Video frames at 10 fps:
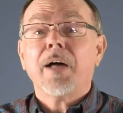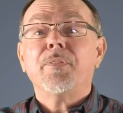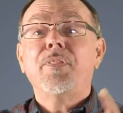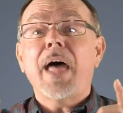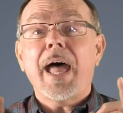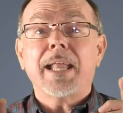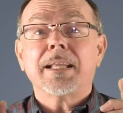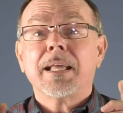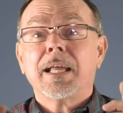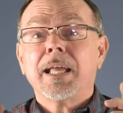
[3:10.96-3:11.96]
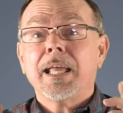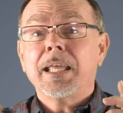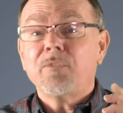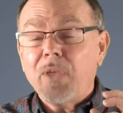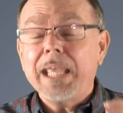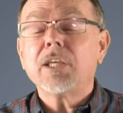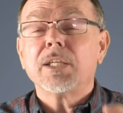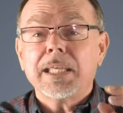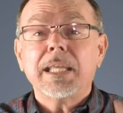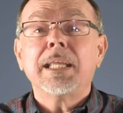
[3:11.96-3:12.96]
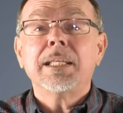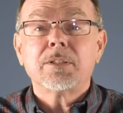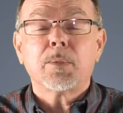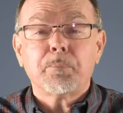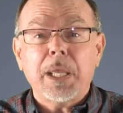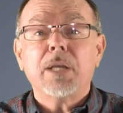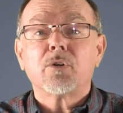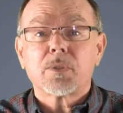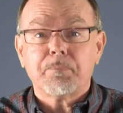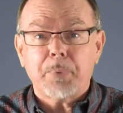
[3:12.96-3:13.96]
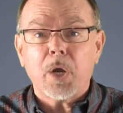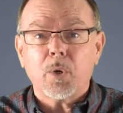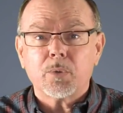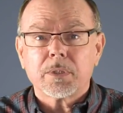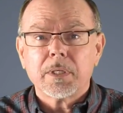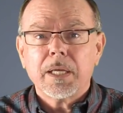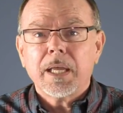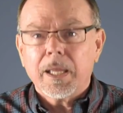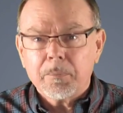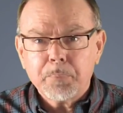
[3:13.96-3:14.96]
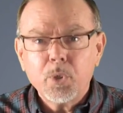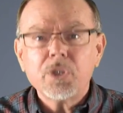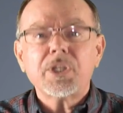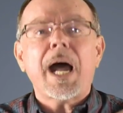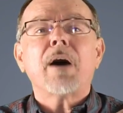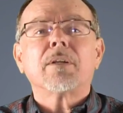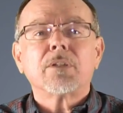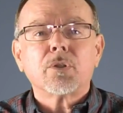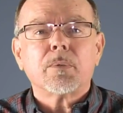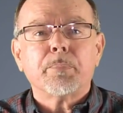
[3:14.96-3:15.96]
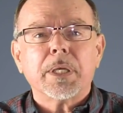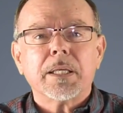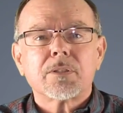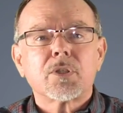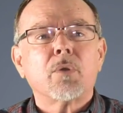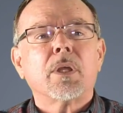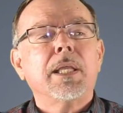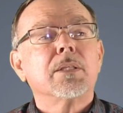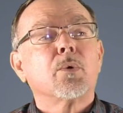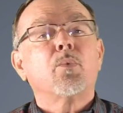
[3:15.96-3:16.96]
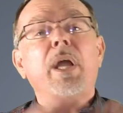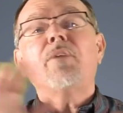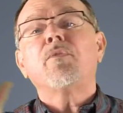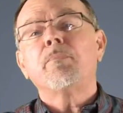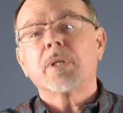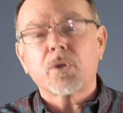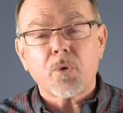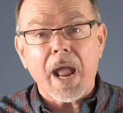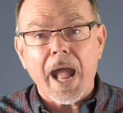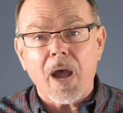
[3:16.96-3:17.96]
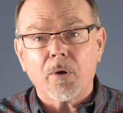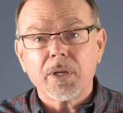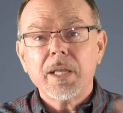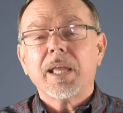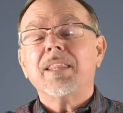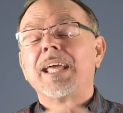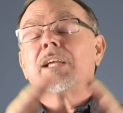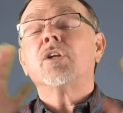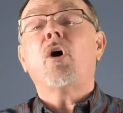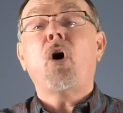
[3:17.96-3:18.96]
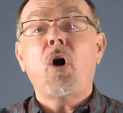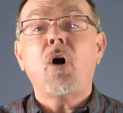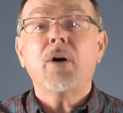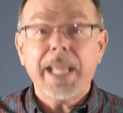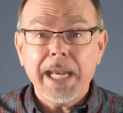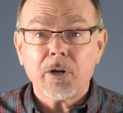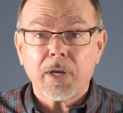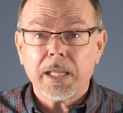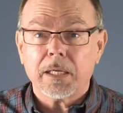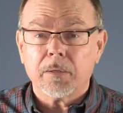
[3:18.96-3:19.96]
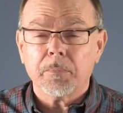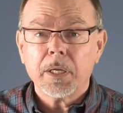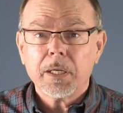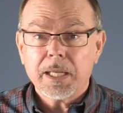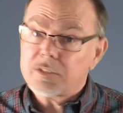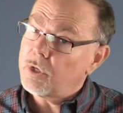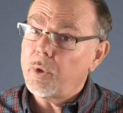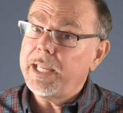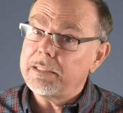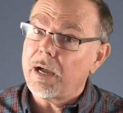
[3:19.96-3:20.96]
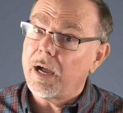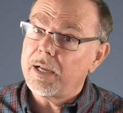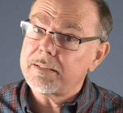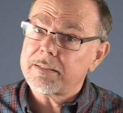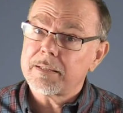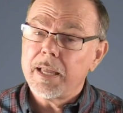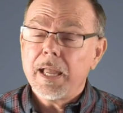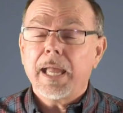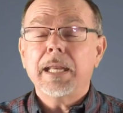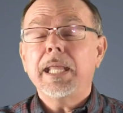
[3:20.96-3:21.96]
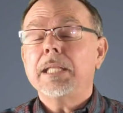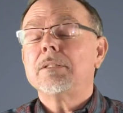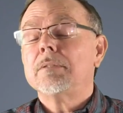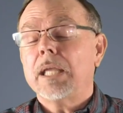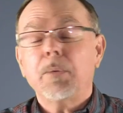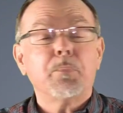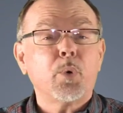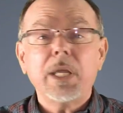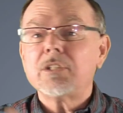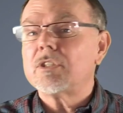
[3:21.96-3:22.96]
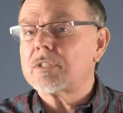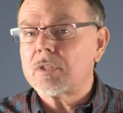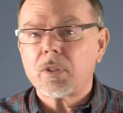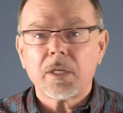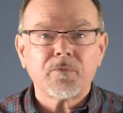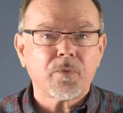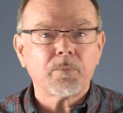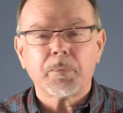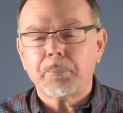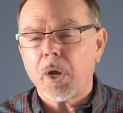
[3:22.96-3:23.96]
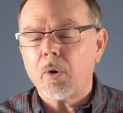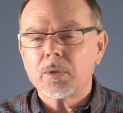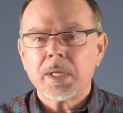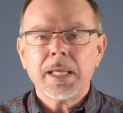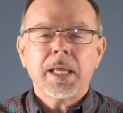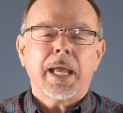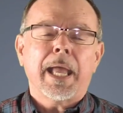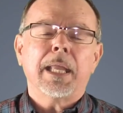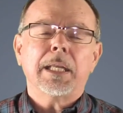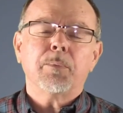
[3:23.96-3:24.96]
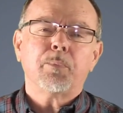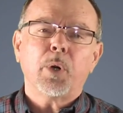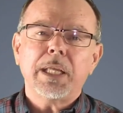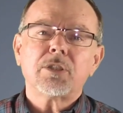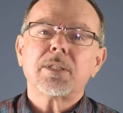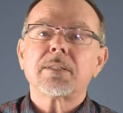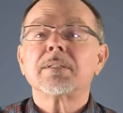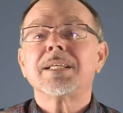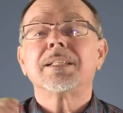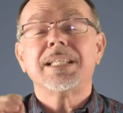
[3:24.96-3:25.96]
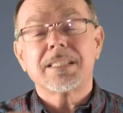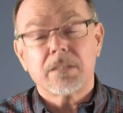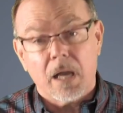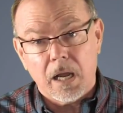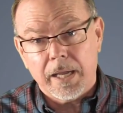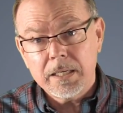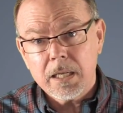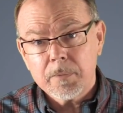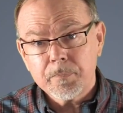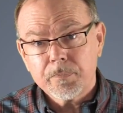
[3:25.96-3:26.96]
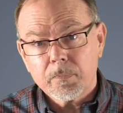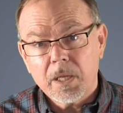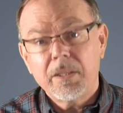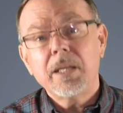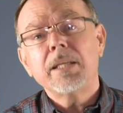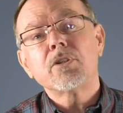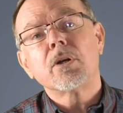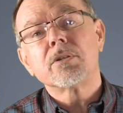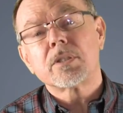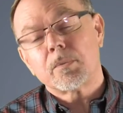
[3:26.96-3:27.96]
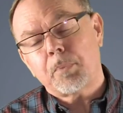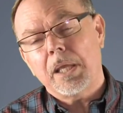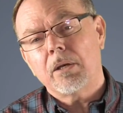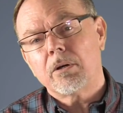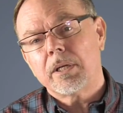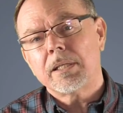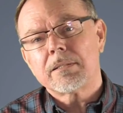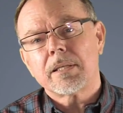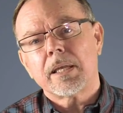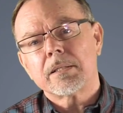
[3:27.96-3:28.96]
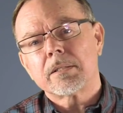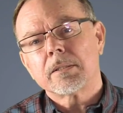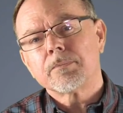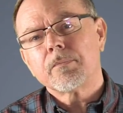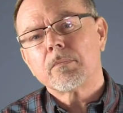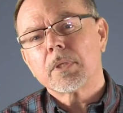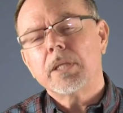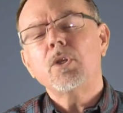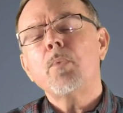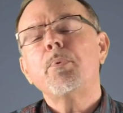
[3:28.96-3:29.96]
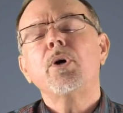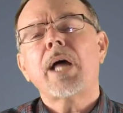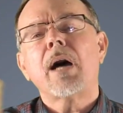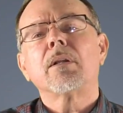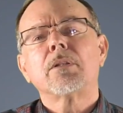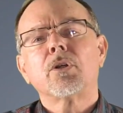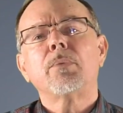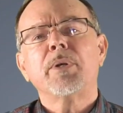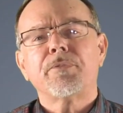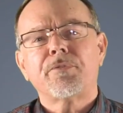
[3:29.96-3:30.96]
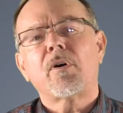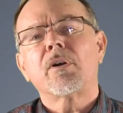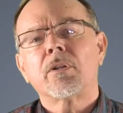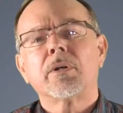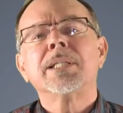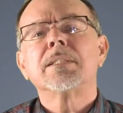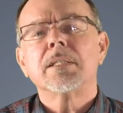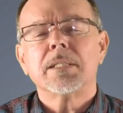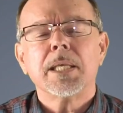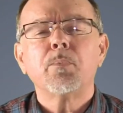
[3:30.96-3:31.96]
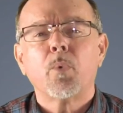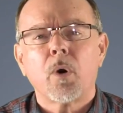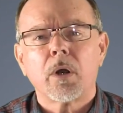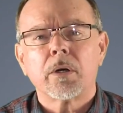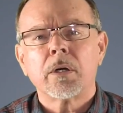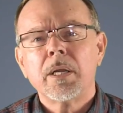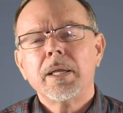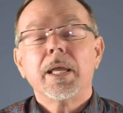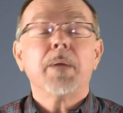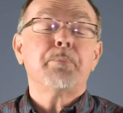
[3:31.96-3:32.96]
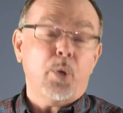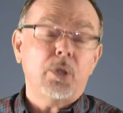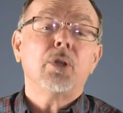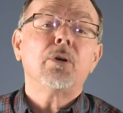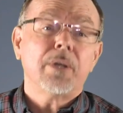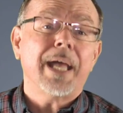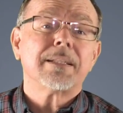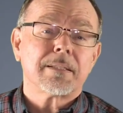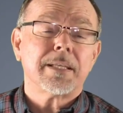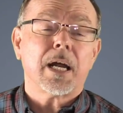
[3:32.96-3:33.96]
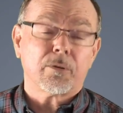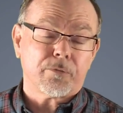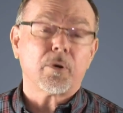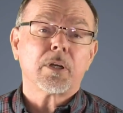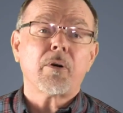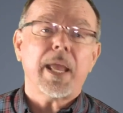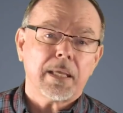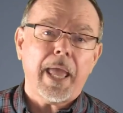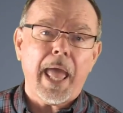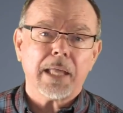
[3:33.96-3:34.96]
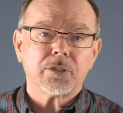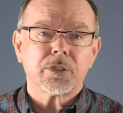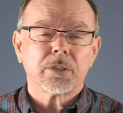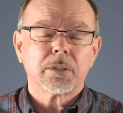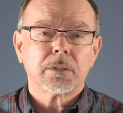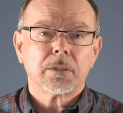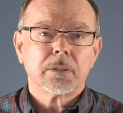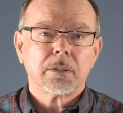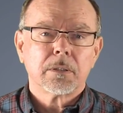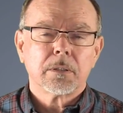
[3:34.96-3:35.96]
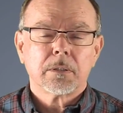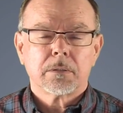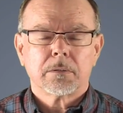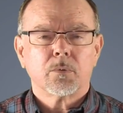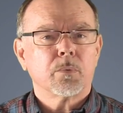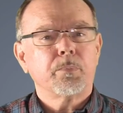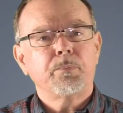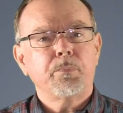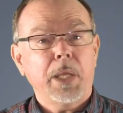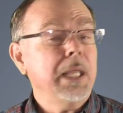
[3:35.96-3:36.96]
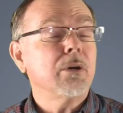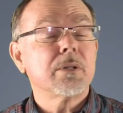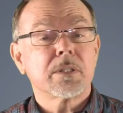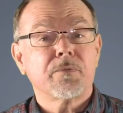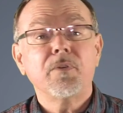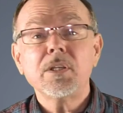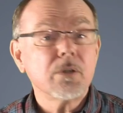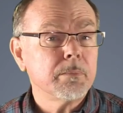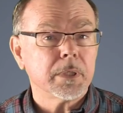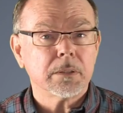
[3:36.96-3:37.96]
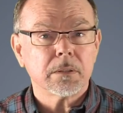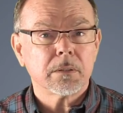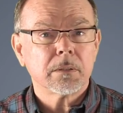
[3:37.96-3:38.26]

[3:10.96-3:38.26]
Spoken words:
that if he could get into Peter's boat and push out a little bit so that he's away from the crowd and they can all hear him. And so he does, and he preaches to them from the boat, and he preaches until he's done. And then he turns to Peter and he says, "Can you put out a little bit farther into deep water and put your nets down for a great catch?" Well, Peter is a fisherman.